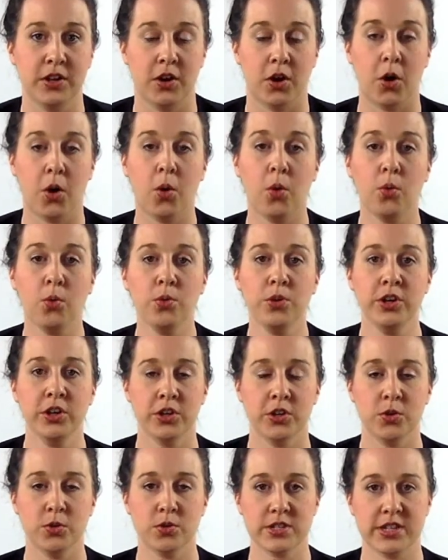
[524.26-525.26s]
Hold
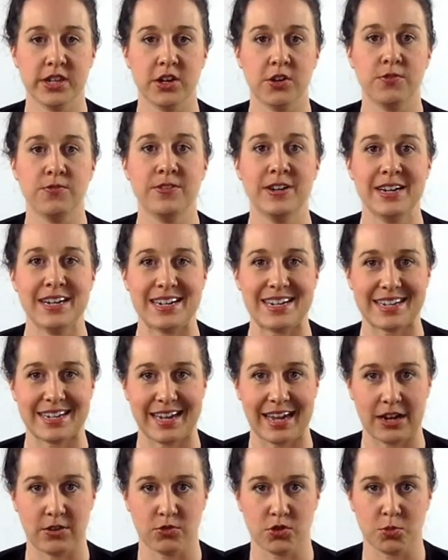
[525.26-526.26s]
yourself
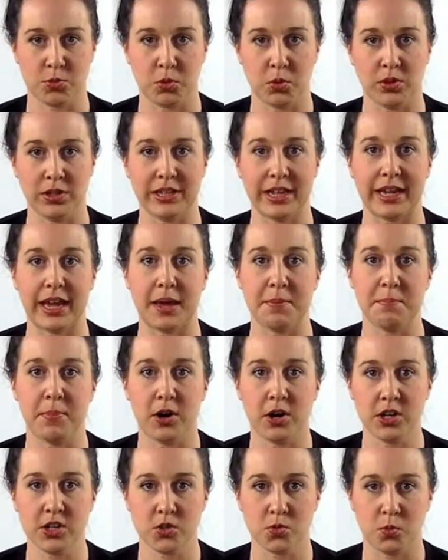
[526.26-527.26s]
accountable like a
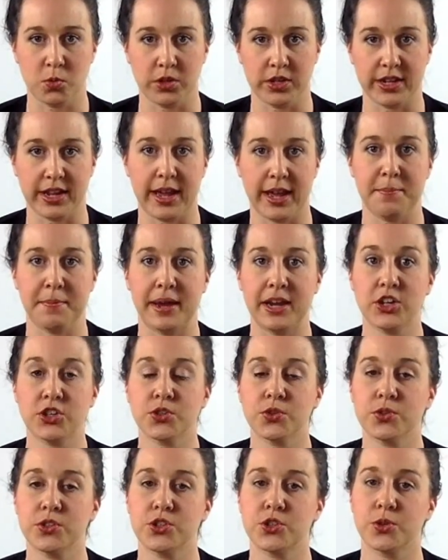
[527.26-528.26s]
boss would and make
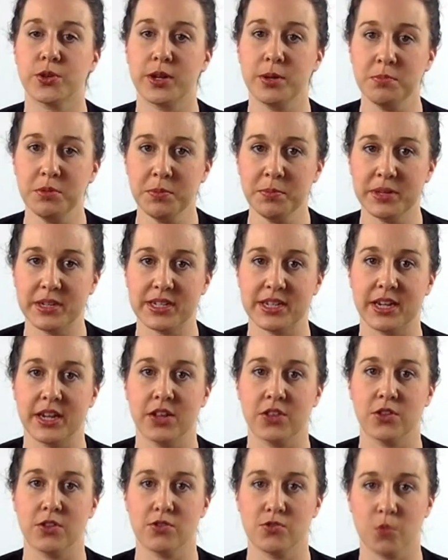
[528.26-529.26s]
sure that you're implementing
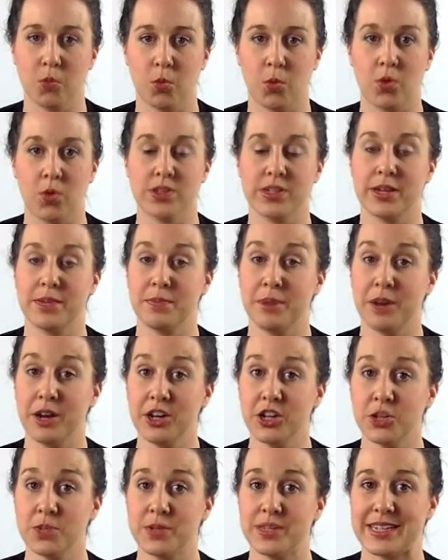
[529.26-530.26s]
those rewards and
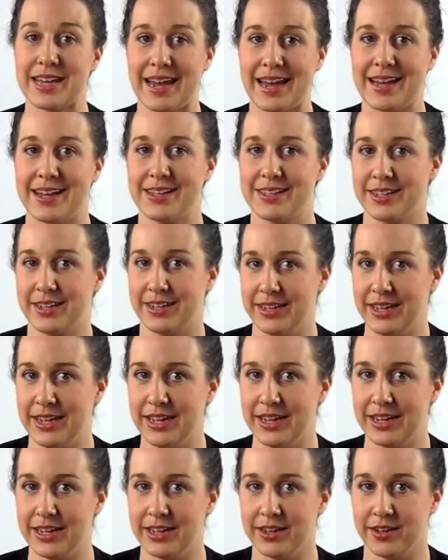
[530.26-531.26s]
punishments as
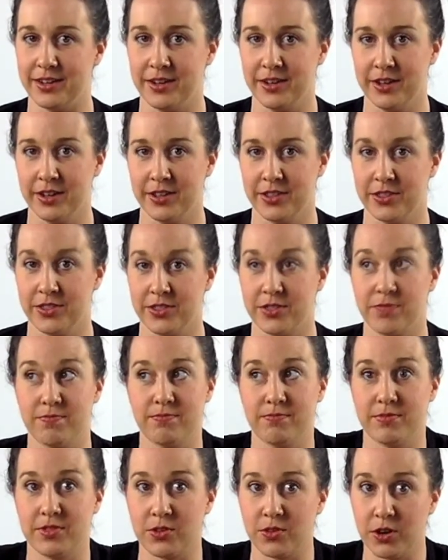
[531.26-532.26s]
needed.
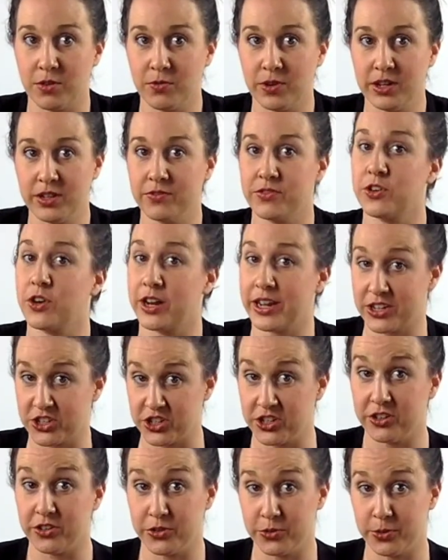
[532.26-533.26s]
They're not real if you're not
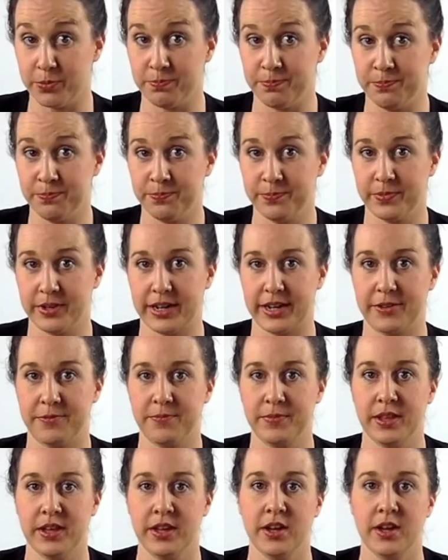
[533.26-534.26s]
actually going to do them, okay?
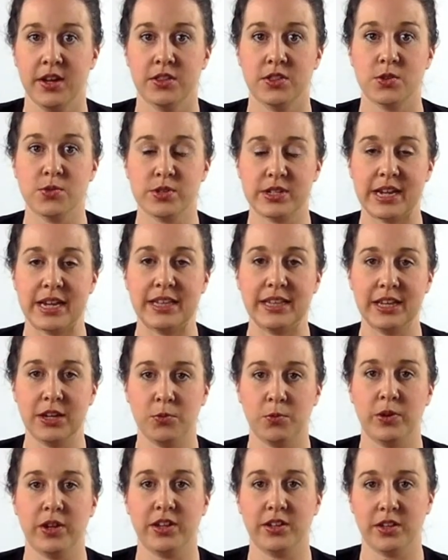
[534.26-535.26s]
Those daily and
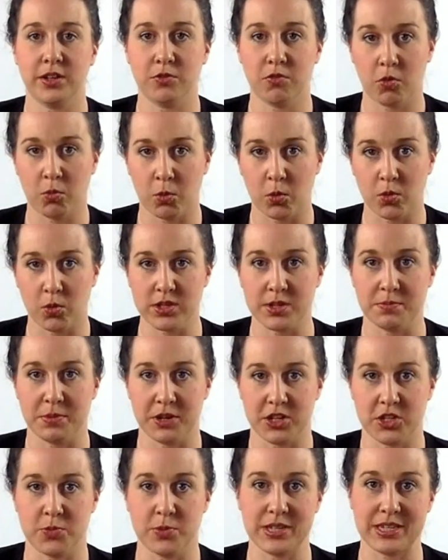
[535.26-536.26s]
weekly rewards and
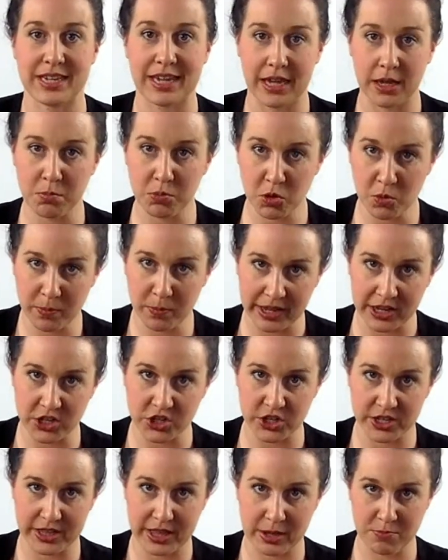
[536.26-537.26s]
punishments keep you
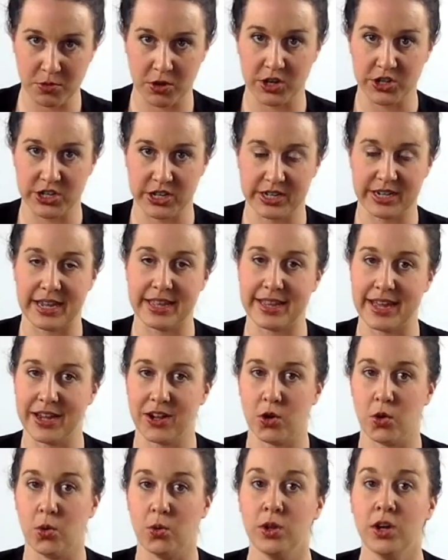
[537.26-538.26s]
managing that project and that
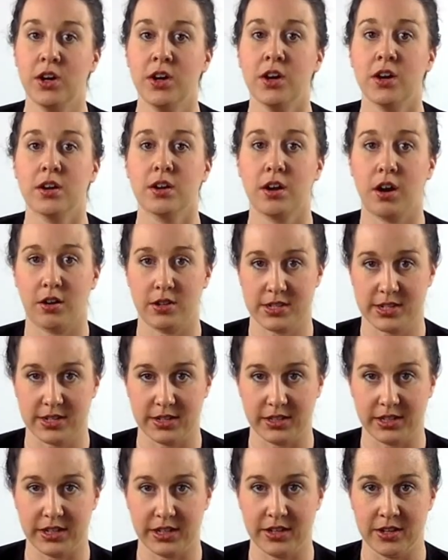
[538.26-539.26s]
goal
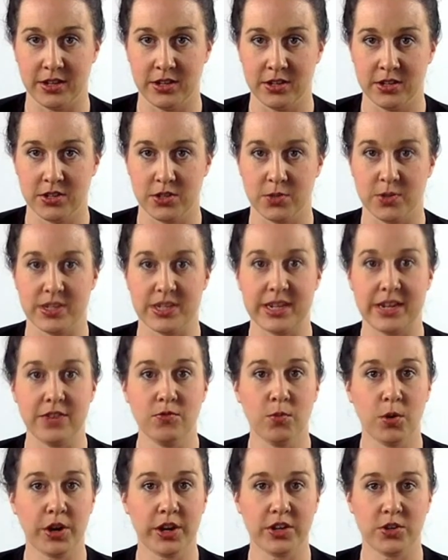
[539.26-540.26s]
constantly. So instead of
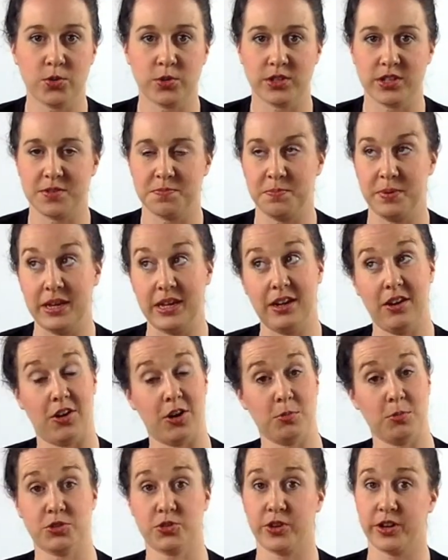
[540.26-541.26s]
working toward this big
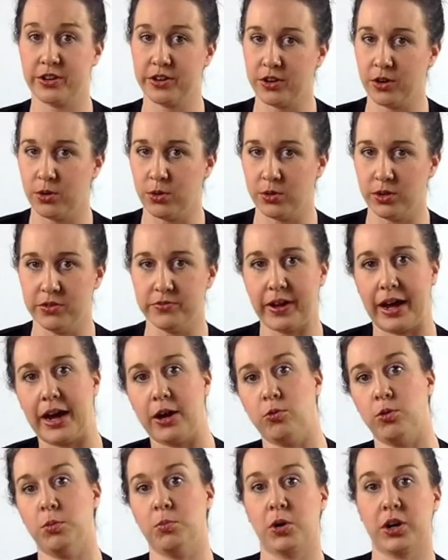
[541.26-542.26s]
arbitrary goal of I
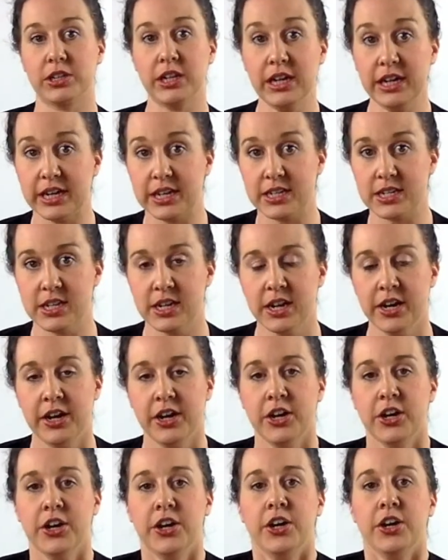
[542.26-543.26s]
want more clients,
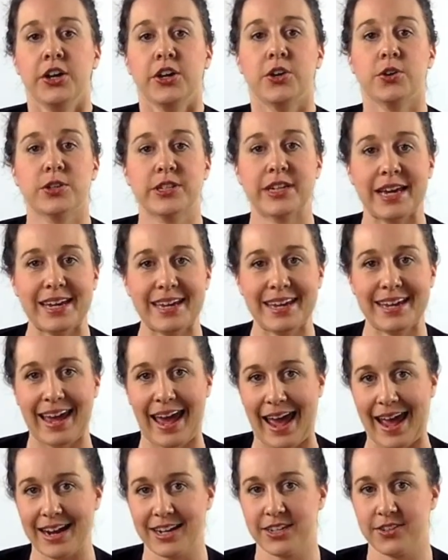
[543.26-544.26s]
you're taking
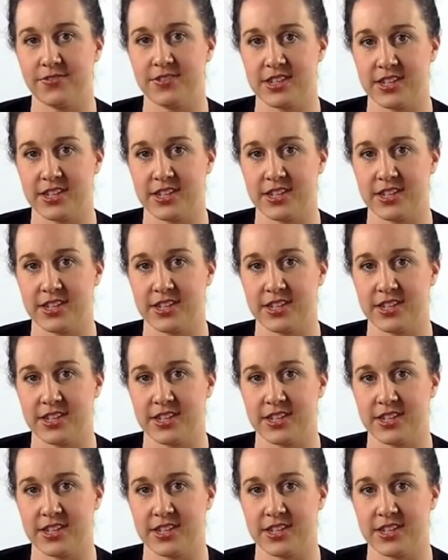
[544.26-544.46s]
active